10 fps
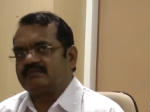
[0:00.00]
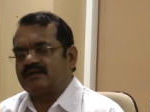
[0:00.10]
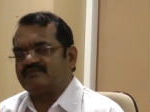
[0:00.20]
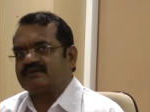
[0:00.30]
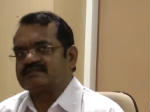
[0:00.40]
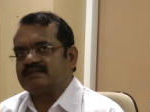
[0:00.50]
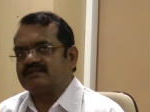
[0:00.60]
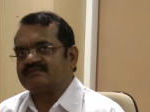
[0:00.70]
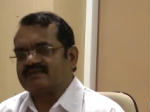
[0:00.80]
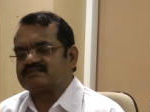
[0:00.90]
unfortunately,
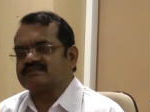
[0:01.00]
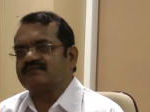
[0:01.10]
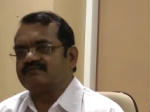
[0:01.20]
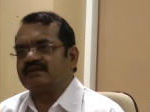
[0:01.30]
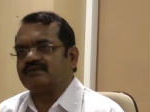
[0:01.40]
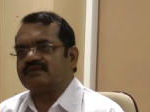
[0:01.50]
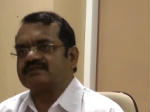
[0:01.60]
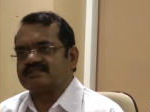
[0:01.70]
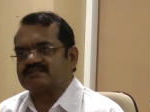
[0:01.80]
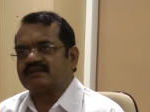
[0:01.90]
the first time we are doing
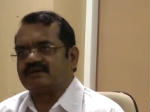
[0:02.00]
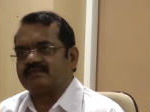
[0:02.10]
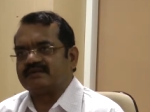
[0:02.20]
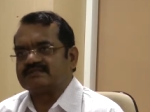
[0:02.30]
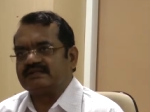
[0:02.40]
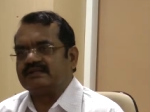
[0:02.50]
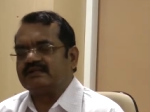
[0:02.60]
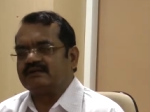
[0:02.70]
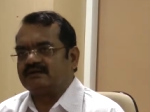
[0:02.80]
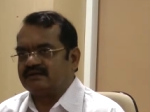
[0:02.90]
such an operation,
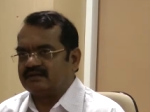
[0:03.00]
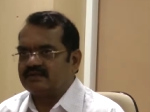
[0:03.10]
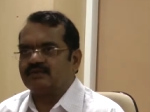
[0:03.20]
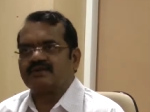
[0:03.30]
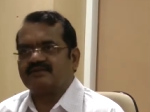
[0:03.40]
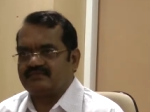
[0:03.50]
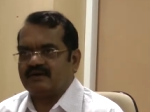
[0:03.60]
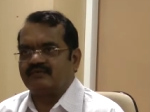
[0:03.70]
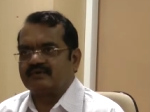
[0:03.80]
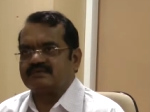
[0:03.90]
any one of
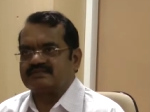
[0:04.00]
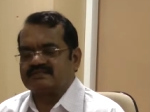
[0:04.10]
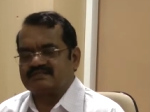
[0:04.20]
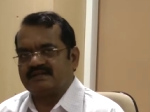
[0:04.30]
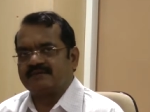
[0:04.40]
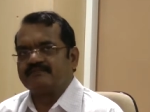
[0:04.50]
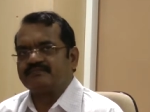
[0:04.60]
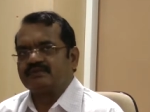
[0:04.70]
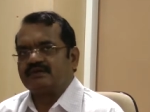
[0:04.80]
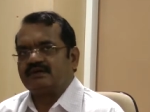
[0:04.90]
our missions there.
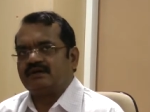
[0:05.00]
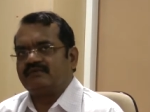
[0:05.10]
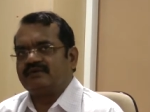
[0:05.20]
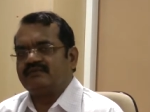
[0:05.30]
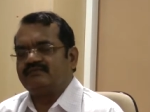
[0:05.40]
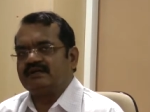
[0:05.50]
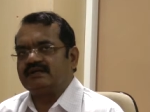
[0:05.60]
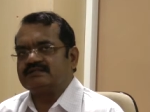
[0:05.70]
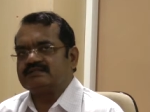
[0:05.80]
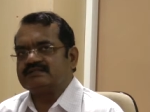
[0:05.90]
When we
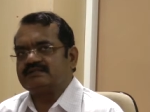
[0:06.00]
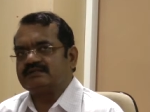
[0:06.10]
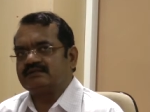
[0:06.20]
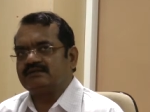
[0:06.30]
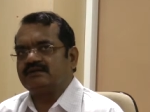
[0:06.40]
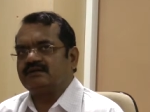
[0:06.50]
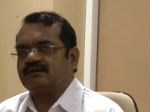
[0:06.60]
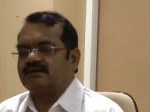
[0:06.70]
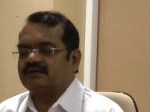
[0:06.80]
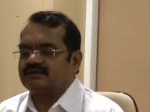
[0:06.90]
energize that,
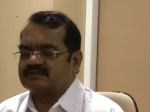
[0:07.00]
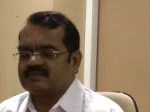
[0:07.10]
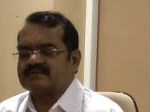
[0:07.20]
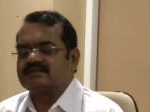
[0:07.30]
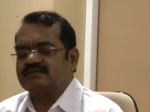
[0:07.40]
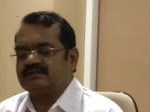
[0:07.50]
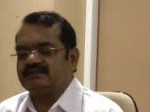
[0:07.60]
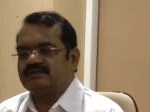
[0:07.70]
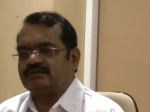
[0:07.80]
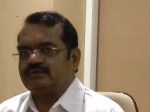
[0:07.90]
especially
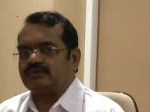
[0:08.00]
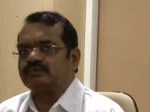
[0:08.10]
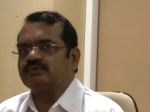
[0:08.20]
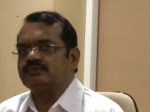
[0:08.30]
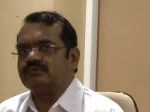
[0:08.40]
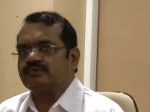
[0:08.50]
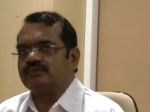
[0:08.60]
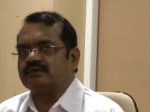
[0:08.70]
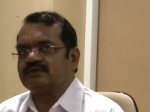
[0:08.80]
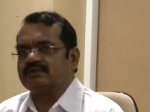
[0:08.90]
the 2
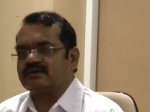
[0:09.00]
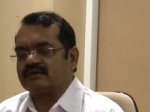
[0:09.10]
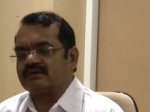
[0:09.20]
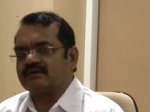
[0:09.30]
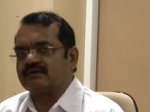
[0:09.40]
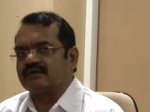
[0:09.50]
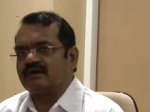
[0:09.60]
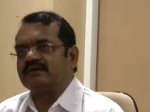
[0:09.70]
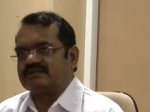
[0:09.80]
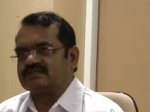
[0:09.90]

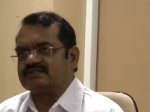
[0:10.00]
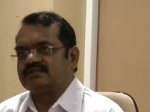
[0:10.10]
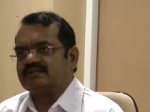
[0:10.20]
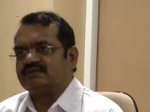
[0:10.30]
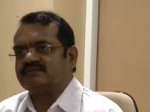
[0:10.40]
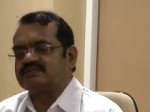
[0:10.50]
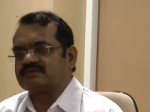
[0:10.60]
coils, which